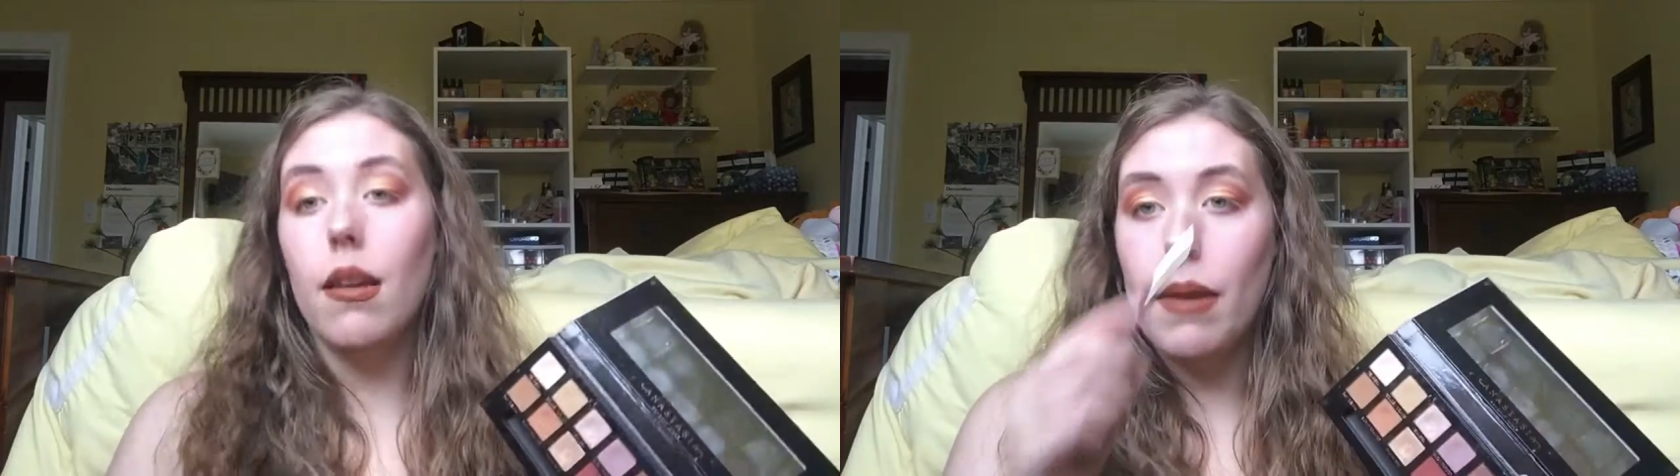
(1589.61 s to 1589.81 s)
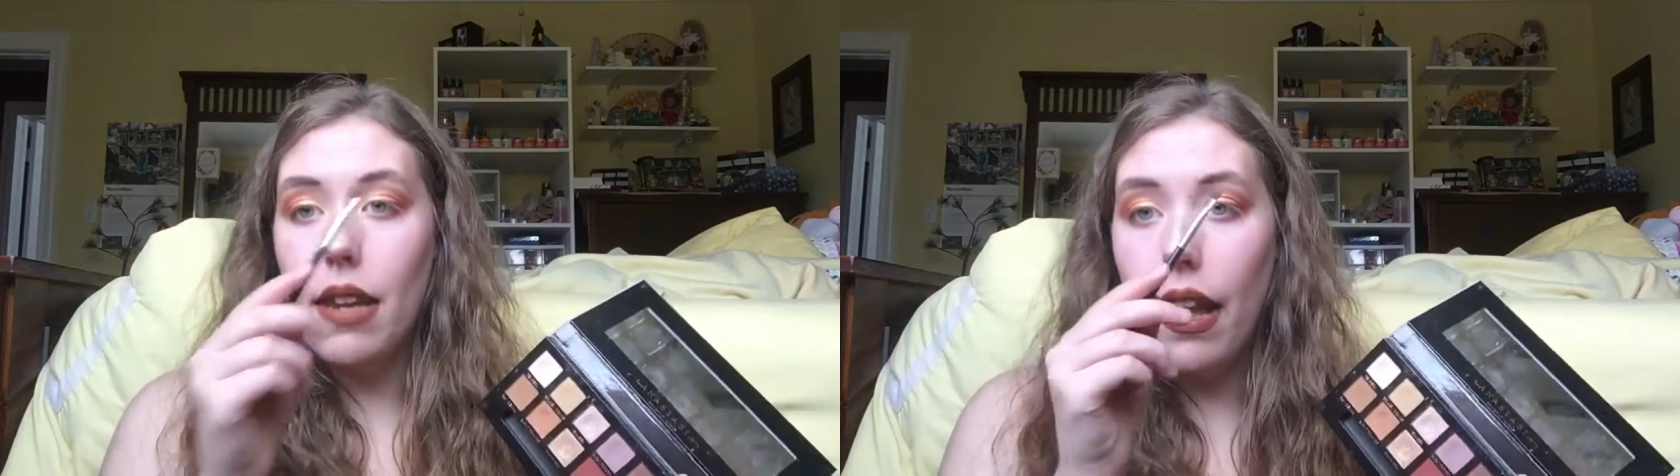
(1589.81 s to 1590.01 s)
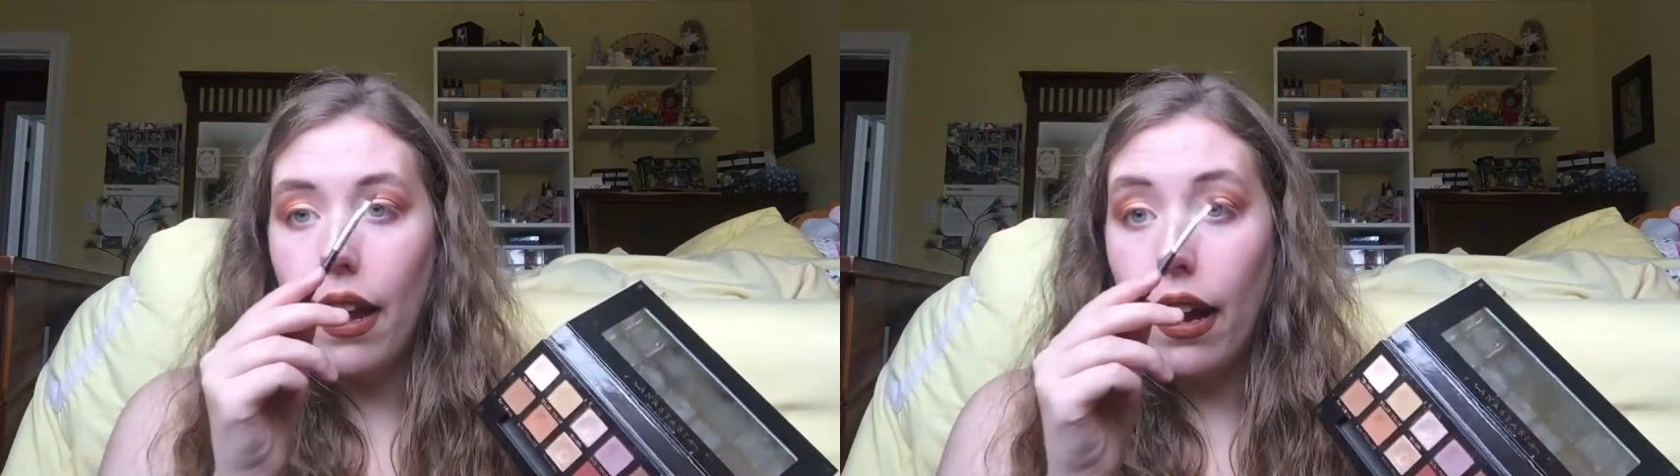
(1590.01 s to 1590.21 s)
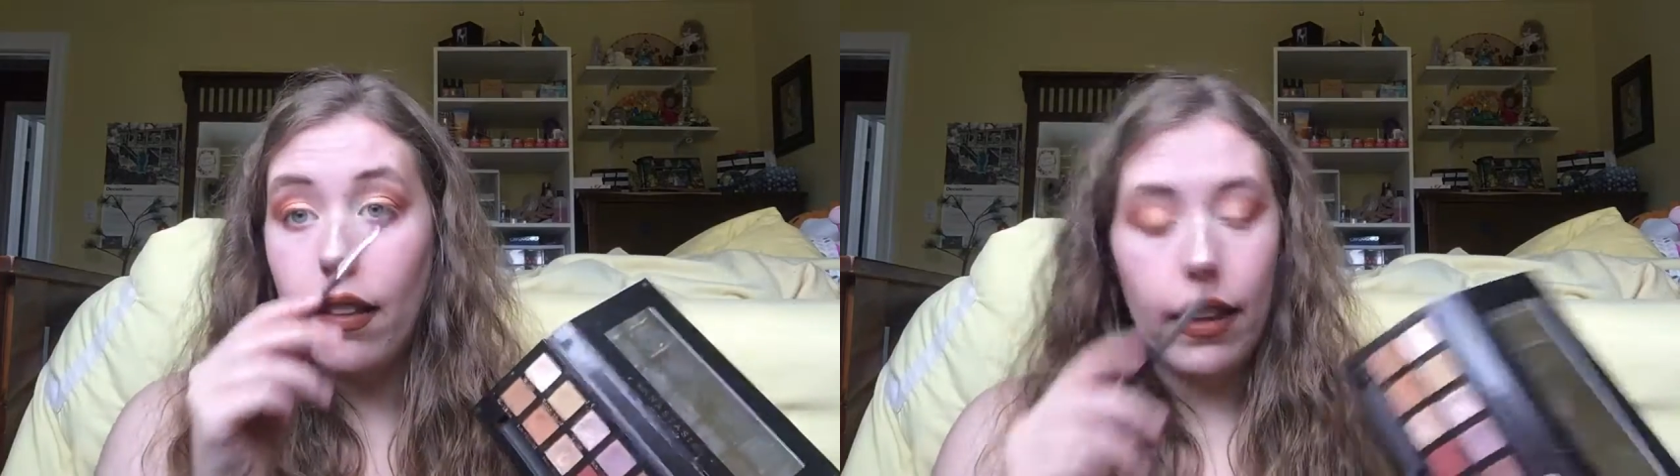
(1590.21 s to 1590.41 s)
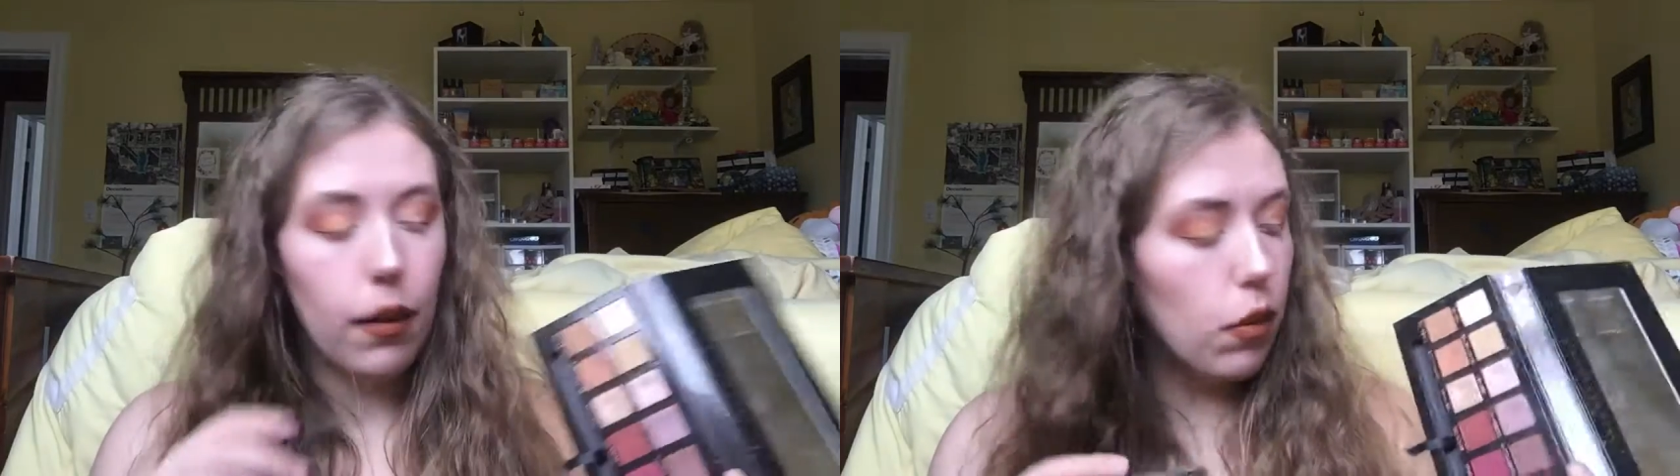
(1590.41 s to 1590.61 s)
bitty
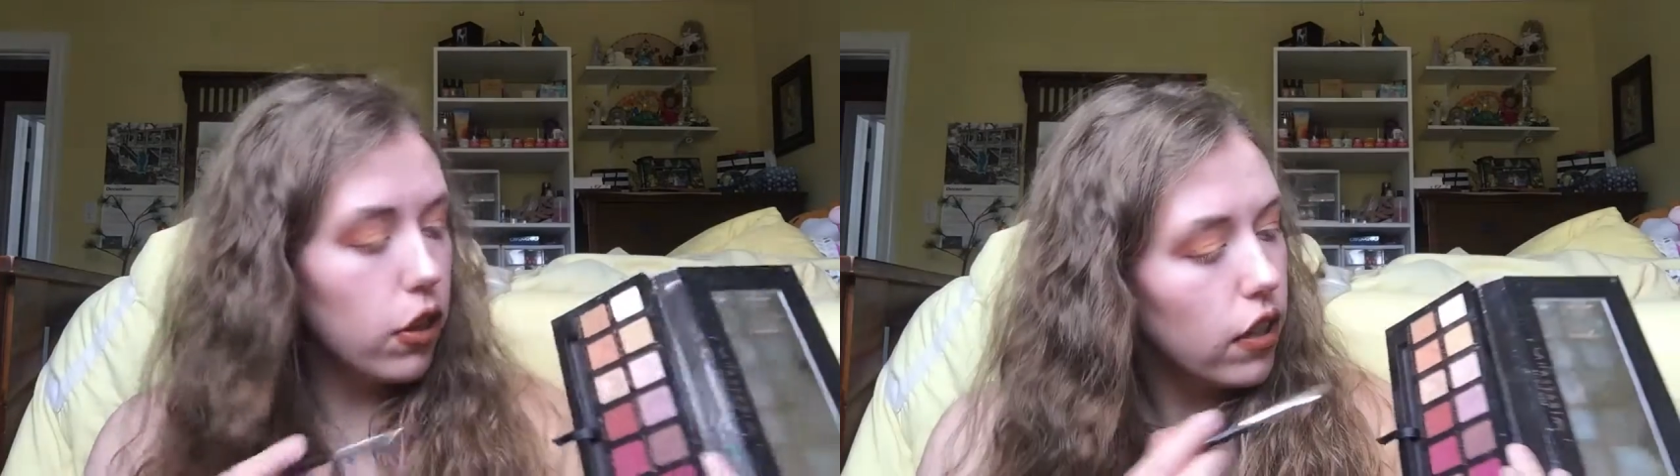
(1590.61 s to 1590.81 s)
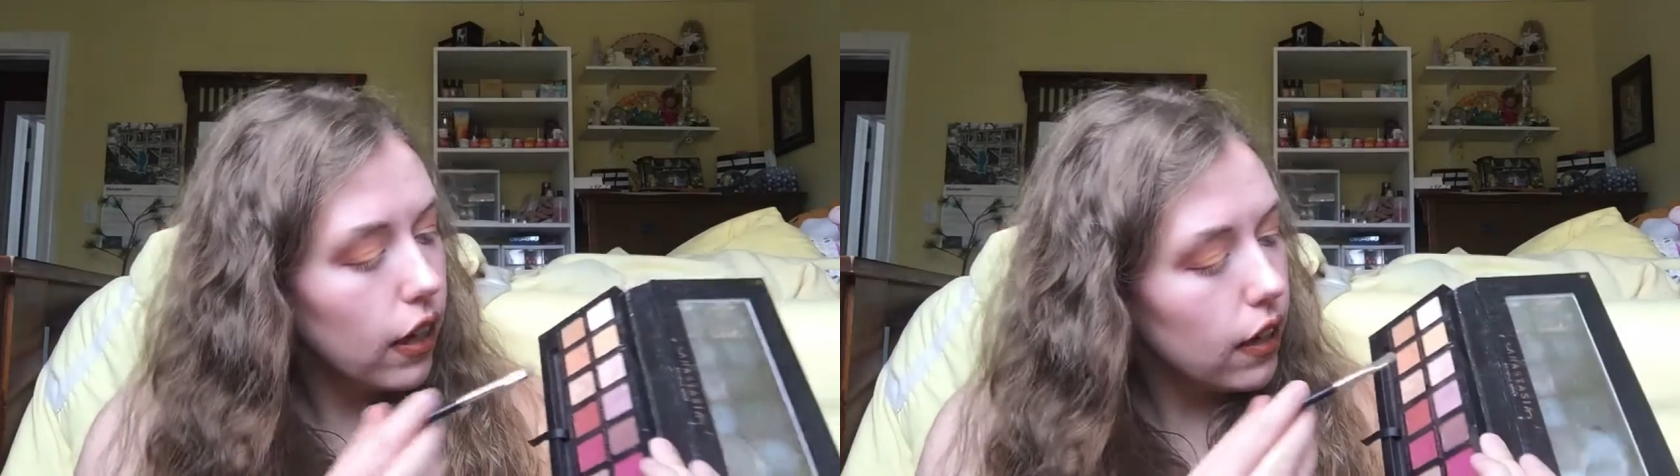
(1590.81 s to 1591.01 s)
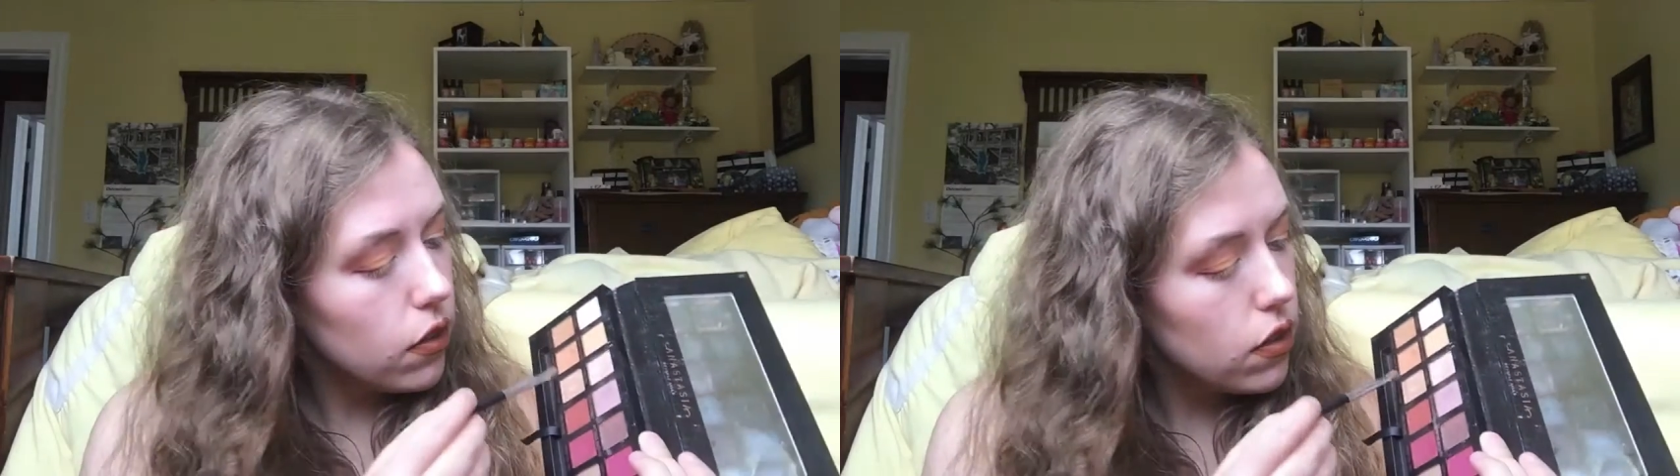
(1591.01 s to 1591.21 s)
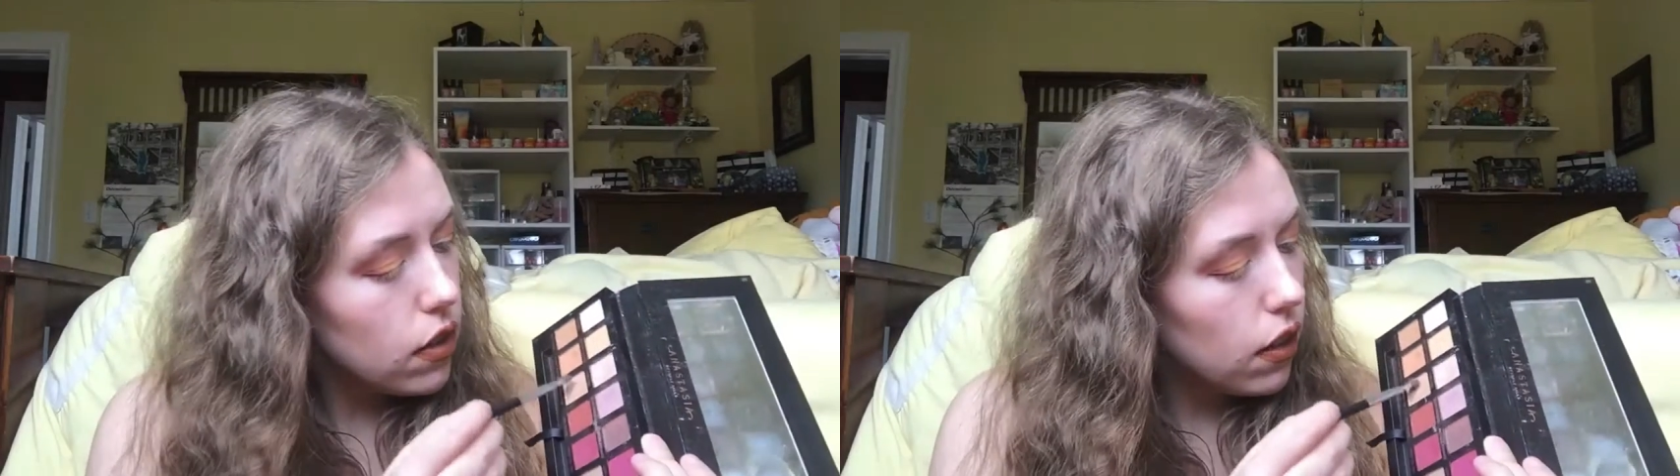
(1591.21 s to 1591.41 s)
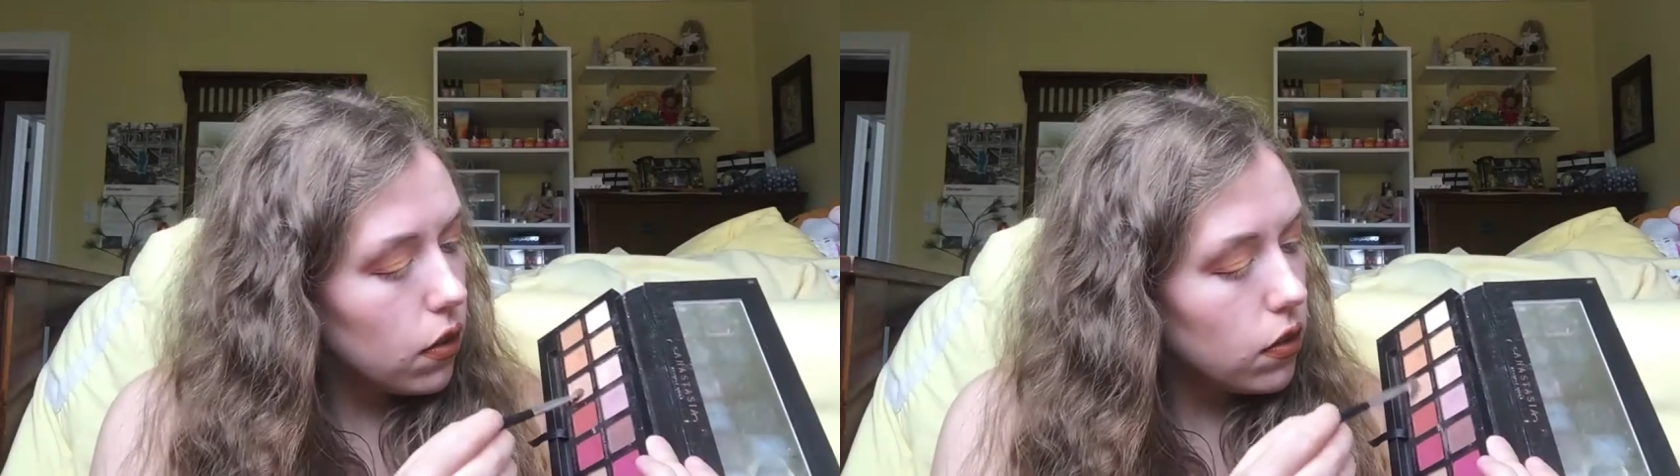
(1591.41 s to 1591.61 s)
highlighting brush that I used to
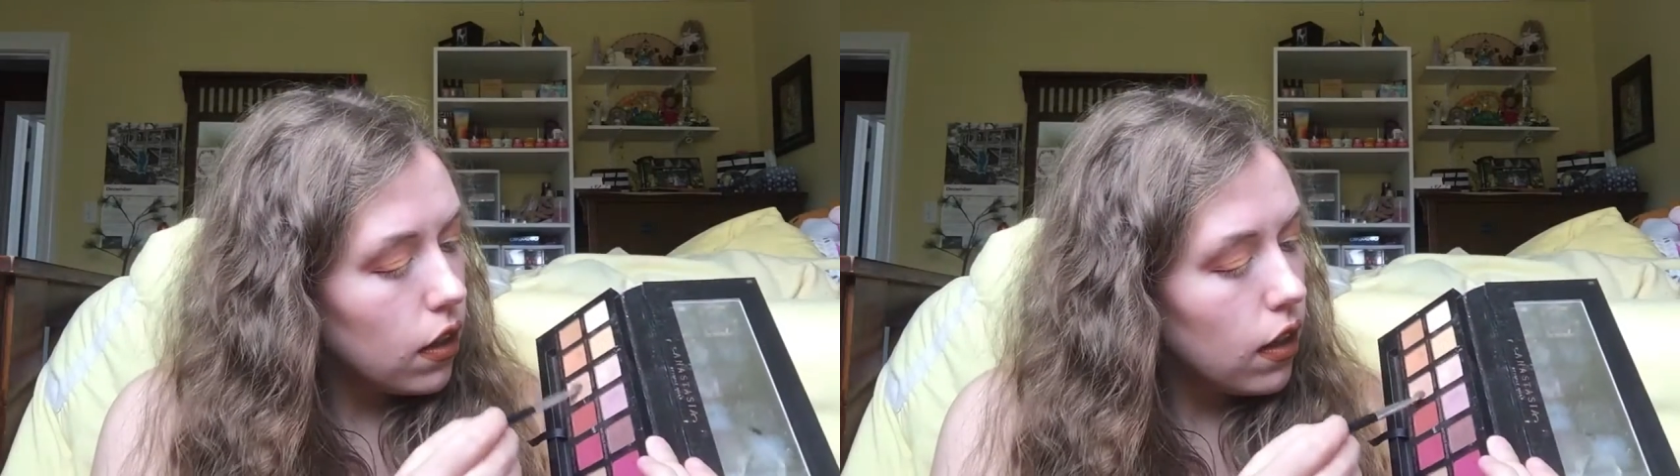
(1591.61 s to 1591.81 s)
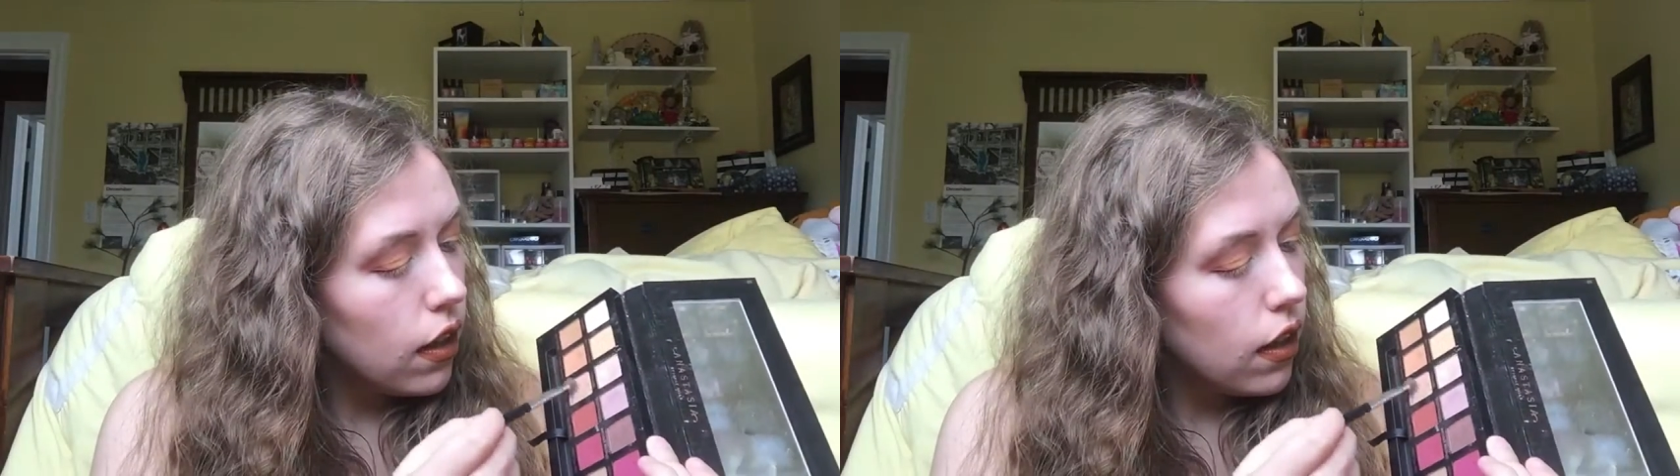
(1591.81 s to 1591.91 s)
use.